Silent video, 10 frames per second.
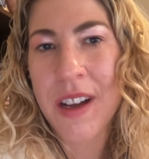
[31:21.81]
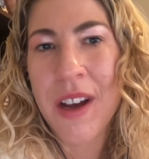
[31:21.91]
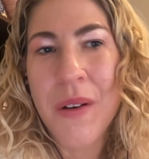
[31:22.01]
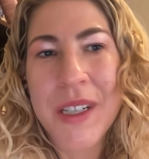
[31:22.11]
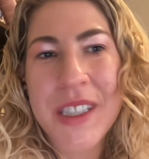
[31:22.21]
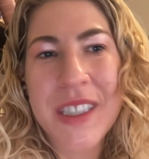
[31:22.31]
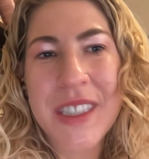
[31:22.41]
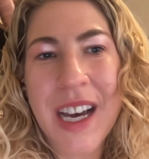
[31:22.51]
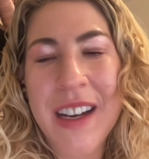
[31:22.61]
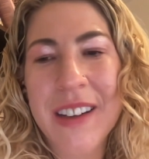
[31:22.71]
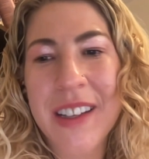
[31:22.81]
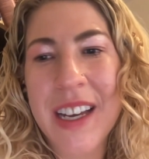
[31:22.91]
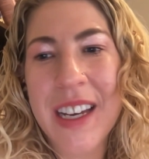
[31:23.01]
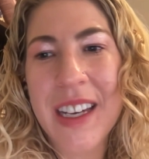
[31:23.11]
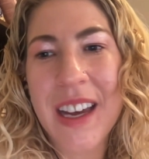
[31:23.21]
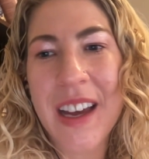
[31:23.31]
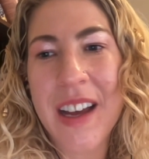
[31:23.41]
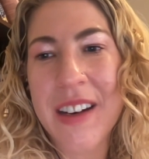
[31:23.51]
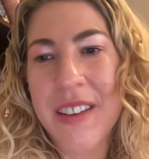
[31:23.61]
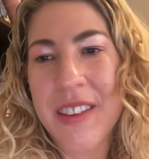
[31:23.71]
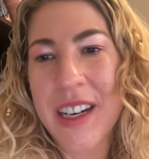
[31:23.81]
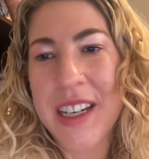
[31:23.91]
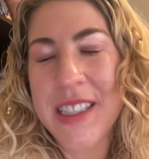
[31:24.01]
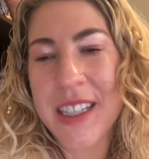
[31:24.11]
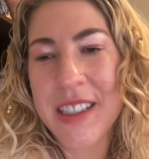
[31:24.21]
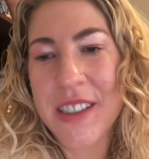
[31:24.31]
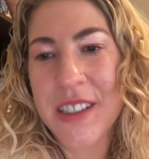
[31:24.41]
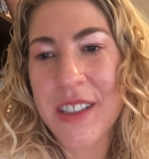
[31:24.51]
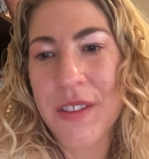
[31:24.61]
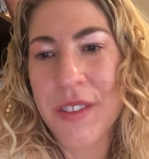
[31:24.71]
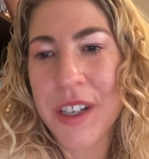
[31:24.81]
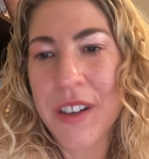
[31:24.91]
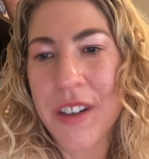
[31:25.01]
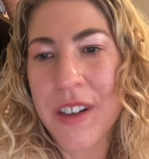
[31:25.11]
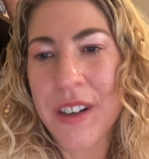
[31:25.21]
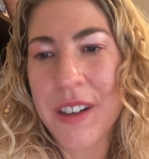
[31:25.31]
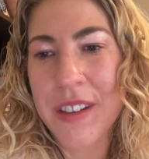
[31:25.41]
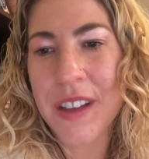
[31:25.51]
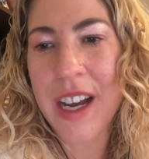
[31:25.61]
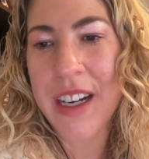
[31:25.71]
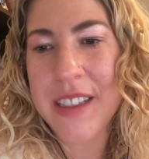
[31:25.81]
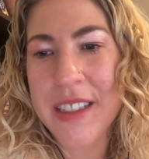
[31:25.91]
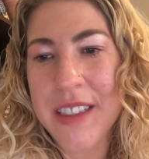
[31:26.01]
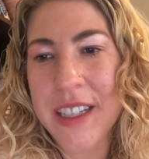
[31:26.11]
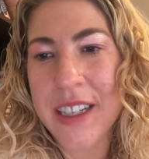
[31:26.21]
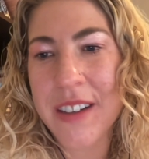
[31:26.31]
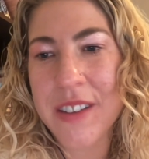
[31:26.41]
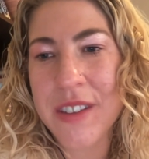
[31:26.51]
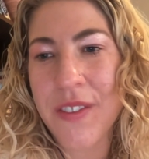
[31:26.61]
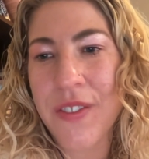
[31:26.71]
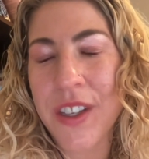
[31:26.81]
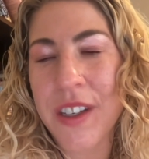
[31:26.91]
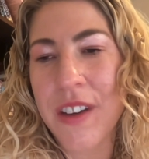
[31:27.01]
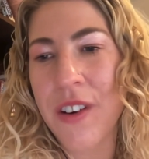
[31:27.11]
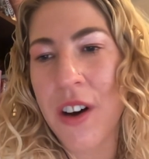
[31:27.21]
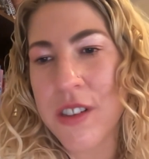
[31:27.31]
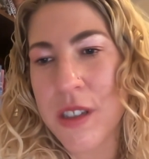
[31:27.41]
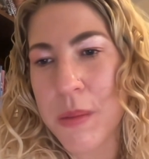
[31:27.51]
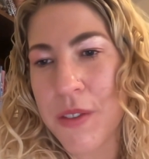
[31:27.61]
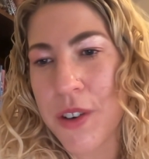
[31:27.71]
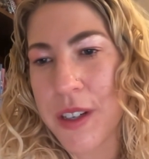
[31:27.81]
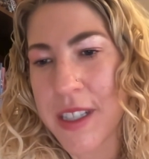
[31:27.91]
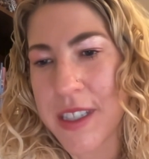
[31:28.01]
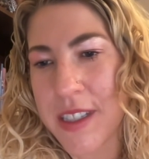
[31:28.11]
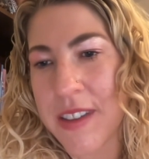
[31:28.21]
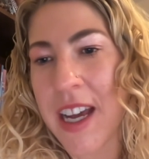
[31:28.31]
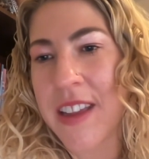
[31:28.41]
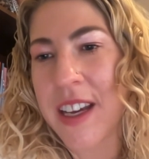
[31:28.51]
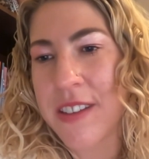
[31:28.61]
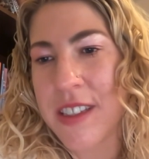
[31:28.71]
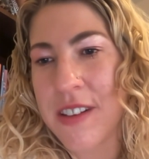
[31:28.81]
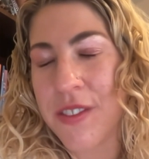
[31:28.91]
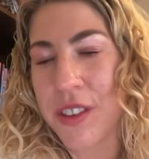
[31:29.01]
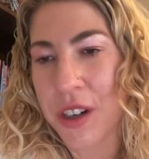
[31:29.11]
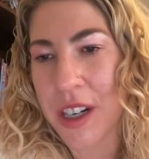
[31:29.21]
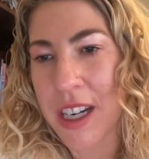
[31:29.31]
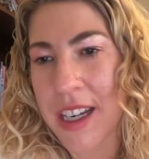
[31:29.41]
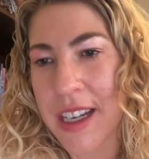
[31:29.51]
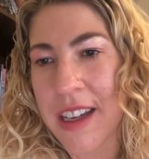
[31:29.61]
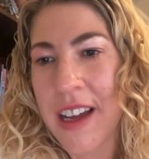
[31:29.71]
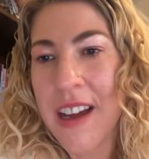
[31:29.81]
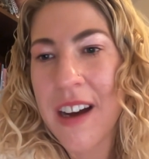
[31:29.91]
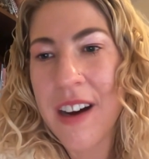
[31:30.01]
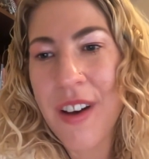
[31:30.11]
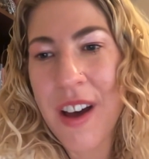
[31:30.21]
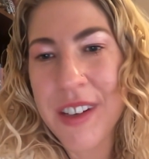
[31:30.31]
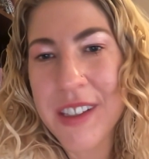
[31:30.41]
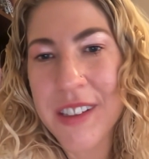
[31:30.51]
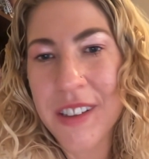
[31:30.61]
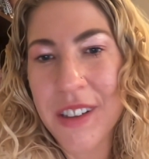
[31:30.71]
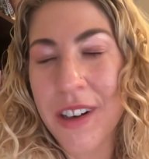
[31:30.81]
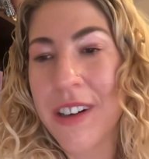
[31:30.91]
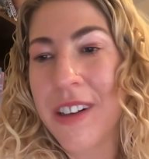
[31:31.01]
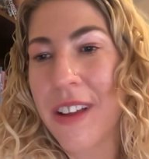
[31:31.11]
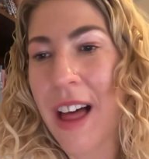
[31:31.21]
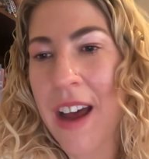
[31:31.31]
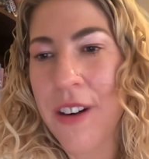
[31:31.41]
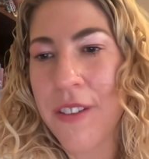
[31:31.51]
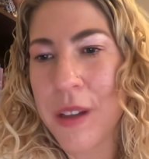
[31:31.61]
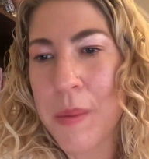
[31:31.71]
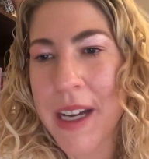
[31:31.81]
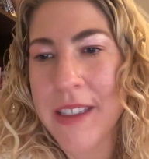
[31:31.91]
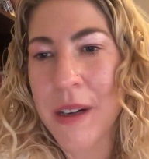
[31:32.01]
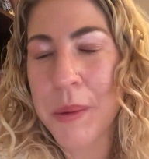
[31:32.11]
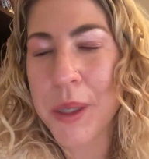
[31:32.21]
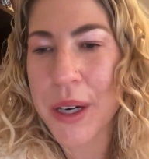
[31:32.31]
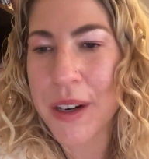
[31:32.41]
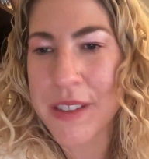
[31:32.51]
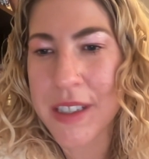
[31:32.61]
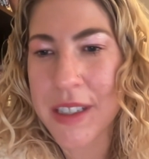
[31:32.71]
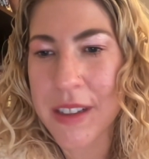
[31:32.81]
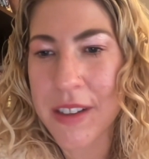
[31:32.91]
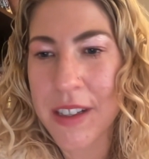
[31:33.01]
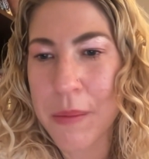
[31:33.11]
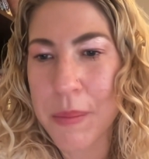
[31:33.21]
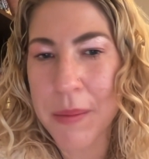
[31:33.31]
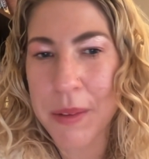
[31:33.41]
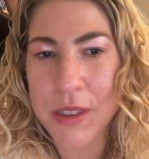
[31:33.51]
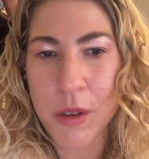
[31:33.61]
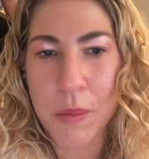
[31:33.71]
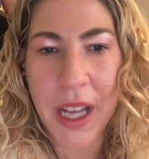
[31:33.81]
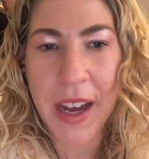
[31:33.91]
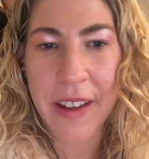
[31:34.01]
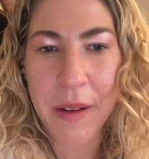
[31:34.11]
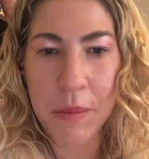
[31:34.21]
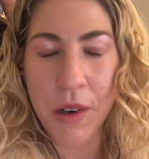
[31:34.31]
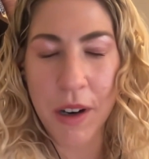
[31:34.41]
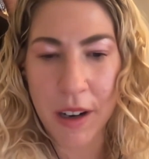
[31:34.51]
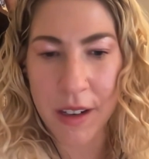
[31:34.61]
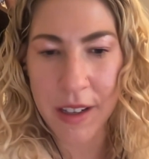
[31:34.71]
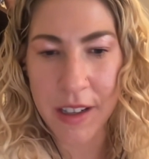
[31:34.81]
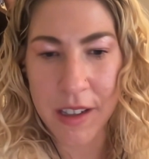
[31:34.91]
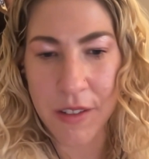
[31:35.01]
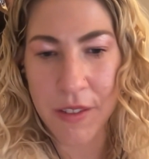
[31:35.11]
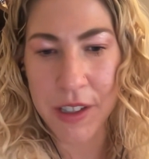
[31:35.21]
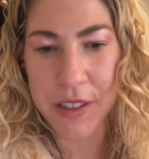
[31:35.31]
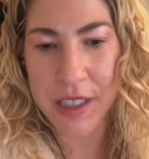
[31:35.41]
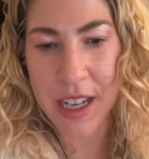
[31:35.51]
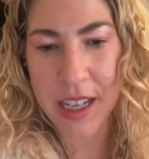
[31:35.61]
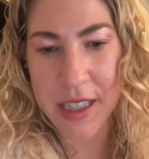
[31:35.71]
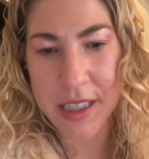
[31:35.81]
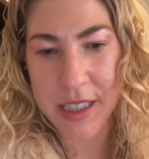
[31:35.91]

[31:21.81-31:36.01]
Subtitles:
which is kind of like, and the nice thing is your career line is in Leo, so I feel like you've also been focused in ninth houses of learning, of having to learn a lot over the past couple of years, and you're gonna be able to apply that more in a career sense.